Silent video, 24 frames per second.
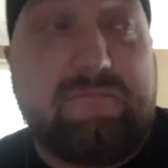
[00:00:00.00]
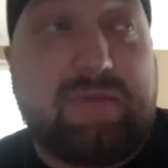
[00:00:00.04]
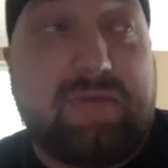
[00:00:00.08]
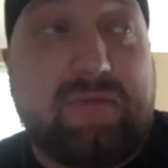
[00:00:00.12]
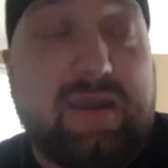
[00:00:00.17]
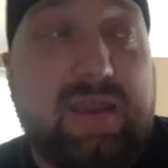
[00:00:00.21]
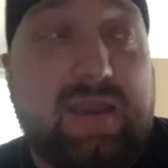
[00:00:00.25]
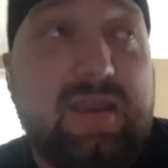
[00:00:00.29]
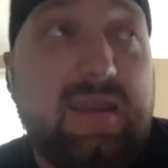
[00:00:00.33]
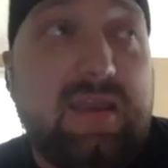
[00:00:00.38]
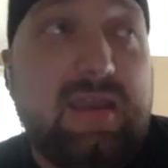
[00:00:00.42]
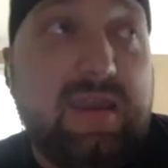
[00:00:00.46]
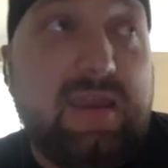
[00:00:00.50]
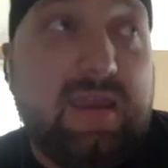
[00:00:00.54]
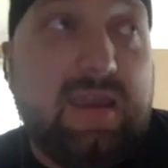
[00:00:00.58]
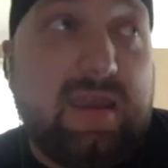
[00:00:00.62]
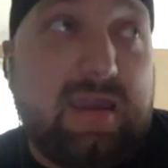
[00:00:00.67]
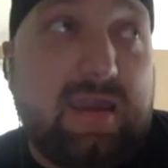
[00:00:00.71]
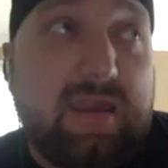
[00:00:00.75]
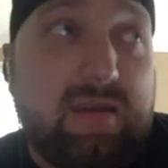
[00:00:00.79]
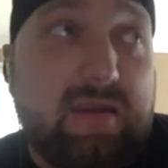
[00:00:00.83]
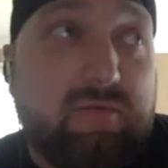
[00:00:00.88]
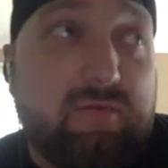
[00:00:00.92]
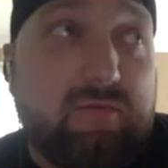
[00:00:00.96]
But
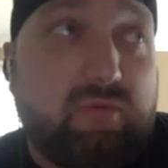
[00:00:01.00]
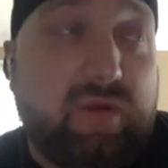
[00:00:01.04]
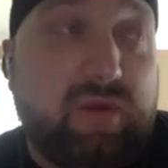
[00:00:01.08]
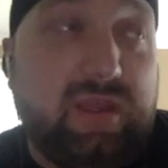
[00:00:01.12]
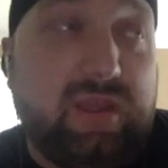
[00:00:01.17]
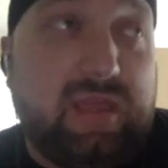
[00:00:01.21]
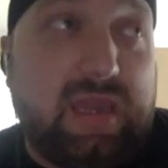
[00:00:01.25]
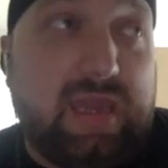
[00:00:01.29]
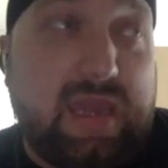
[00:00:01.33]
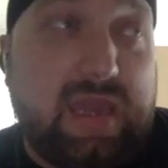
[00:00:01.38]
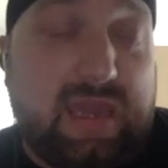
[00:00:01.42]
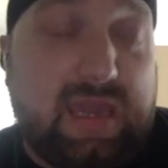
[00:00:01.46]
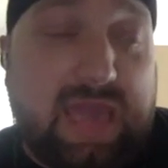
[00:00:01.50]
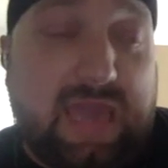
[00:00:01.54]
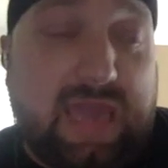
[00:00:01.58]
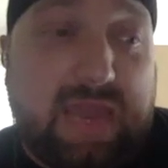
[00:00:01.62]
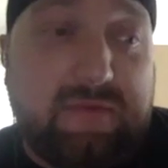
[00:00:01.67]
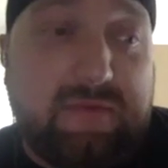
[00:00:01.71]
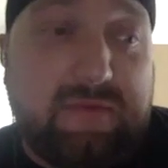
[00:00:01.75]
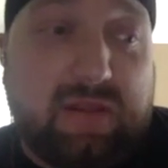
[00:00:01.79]
really, it came